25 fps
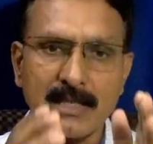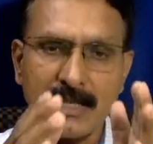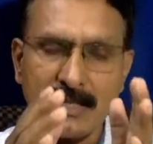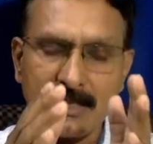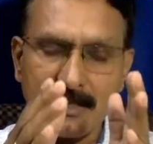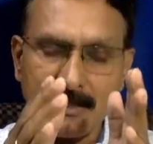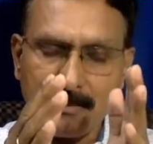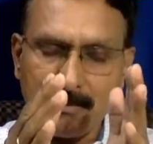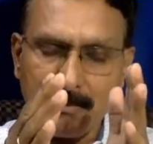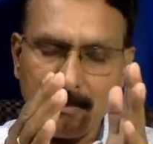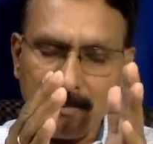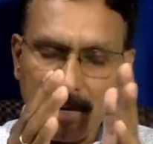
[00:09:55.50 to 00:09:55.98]

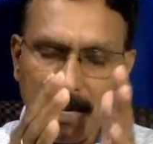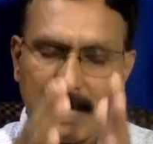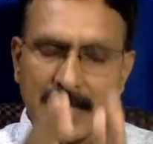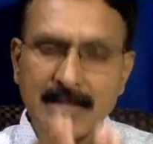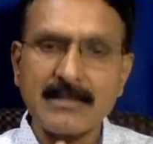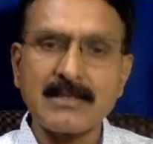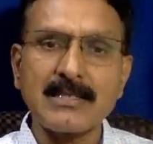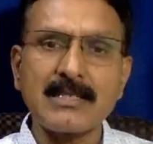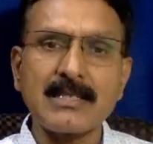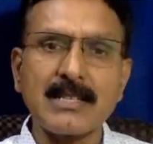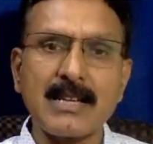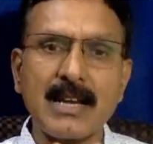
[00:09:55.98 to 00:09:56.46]
it
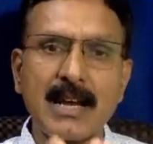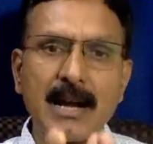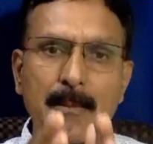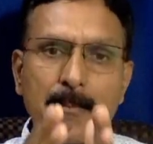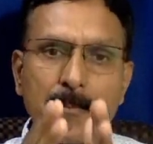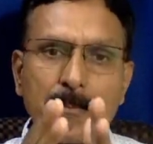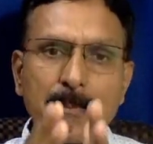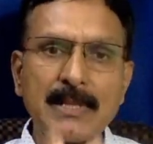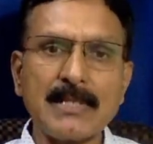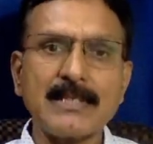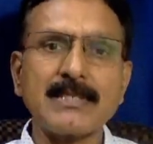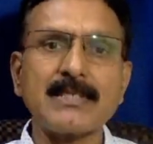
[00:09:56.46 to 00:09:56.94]
makes
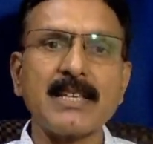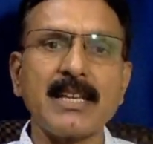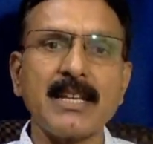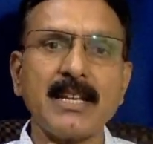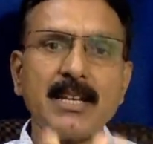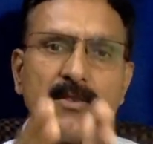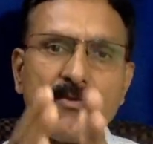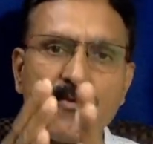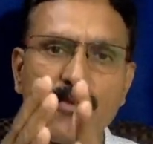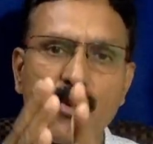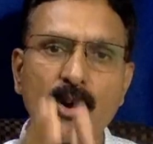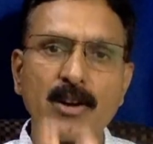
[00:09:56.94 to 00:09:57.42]

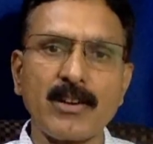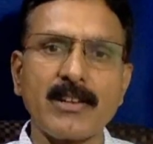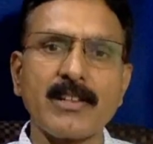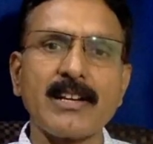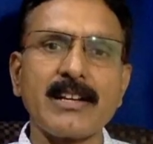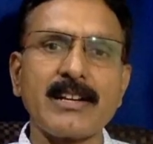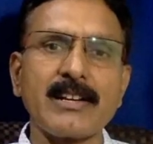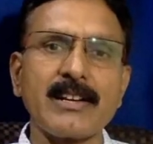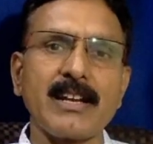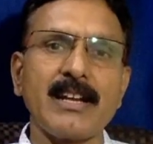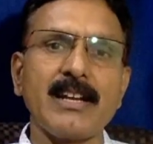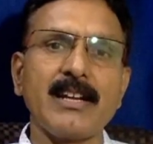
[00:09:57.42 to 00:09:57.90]
compulsory for the
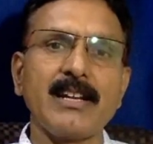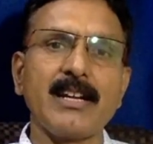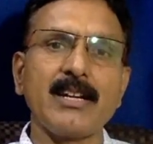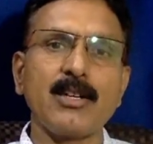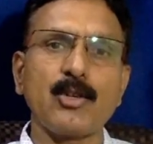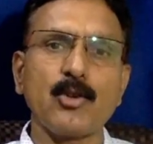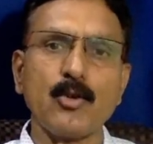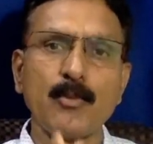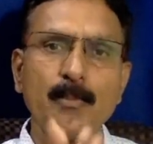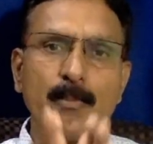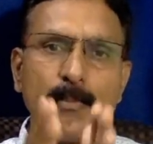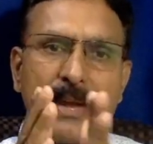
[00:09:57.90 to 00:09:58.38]
trader
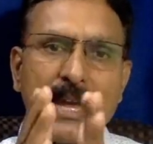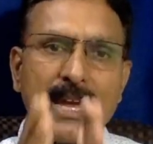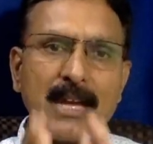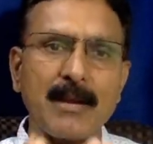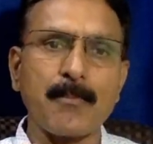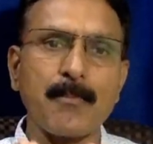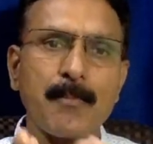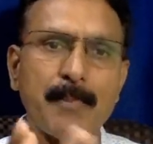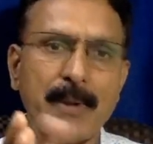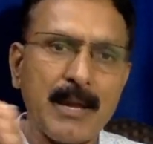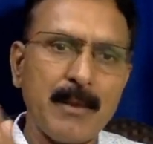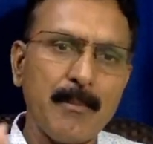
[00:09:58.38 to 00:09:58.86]
to
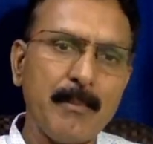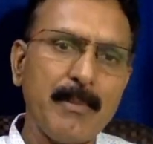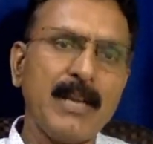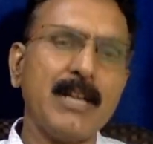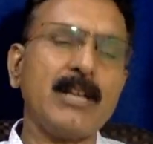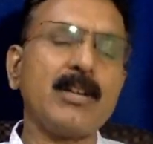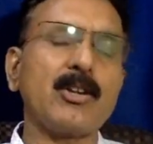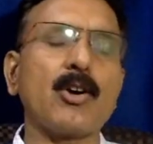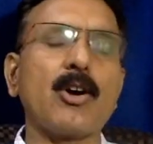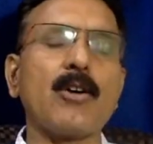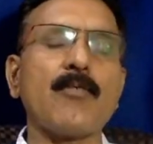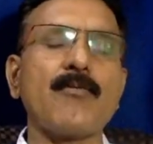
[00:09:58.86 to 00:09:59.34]
make
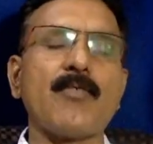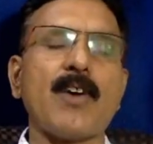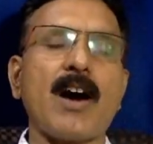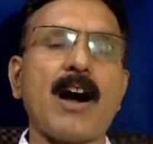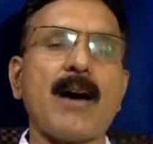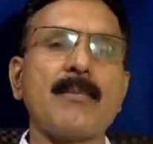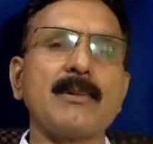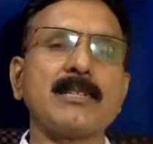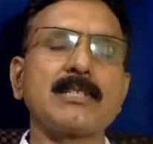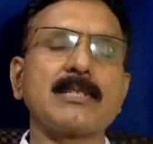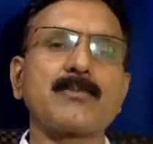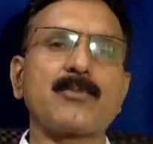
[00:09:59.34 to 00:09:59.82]
payment of
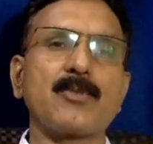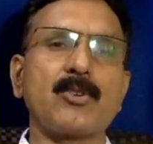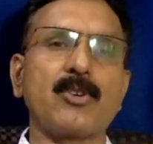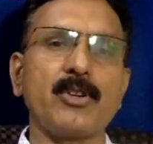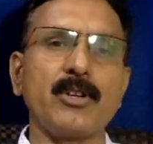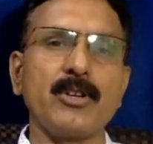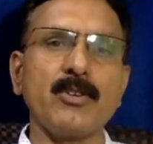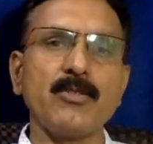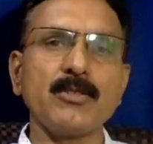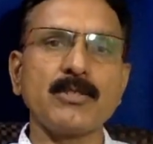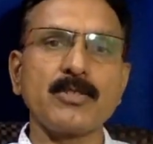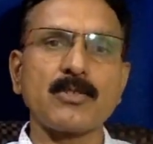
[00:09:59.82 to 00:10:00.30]
farmers
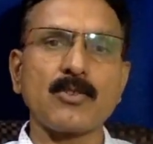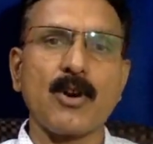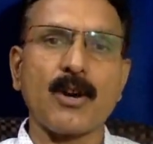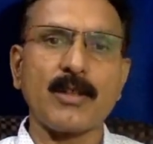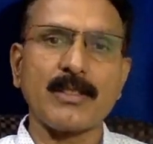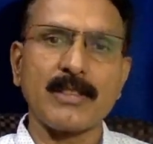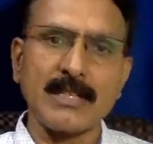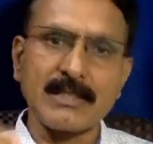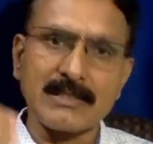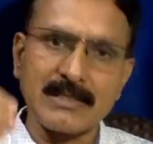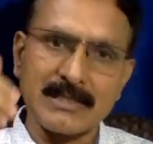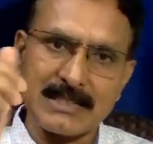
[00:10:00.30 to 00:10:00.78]
produce on
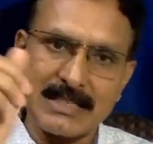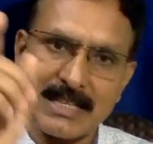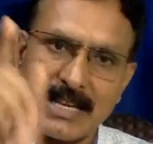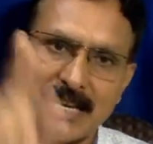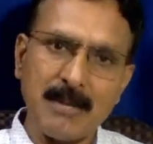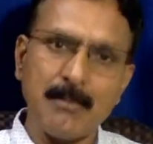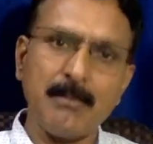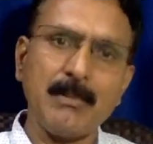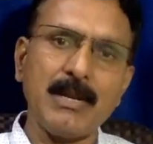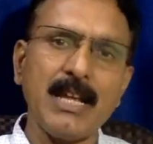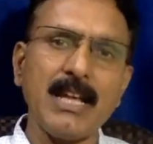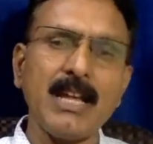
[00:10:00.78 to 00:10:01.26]
the
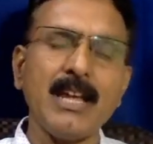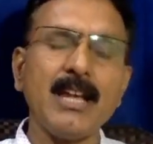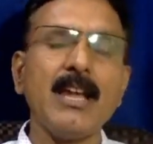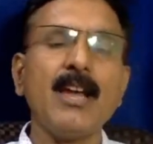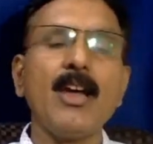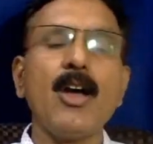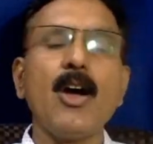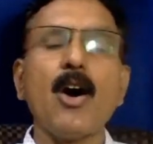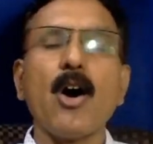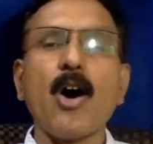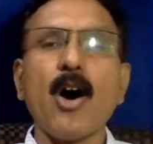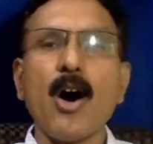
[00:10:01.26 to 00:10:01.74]
same day
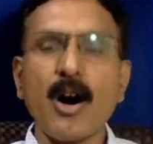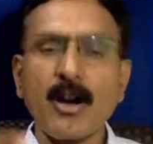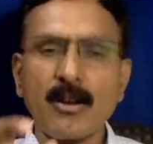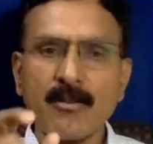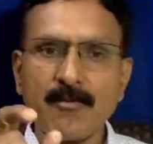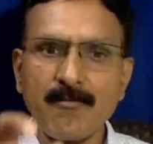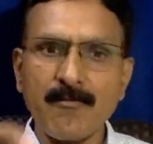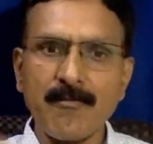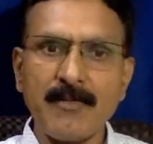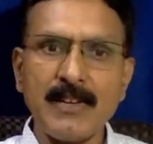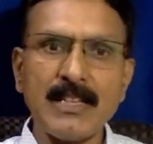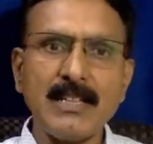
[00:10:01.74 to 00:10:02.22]
or
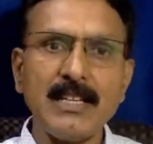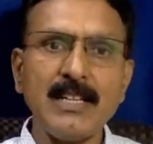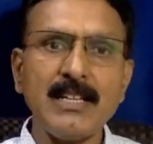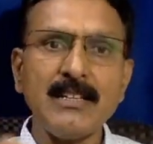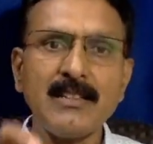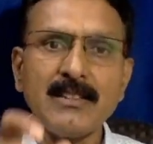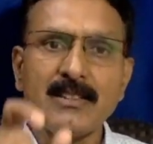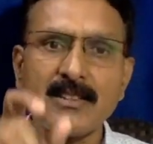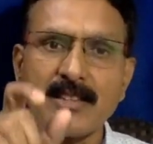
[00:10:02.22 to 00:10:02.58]
within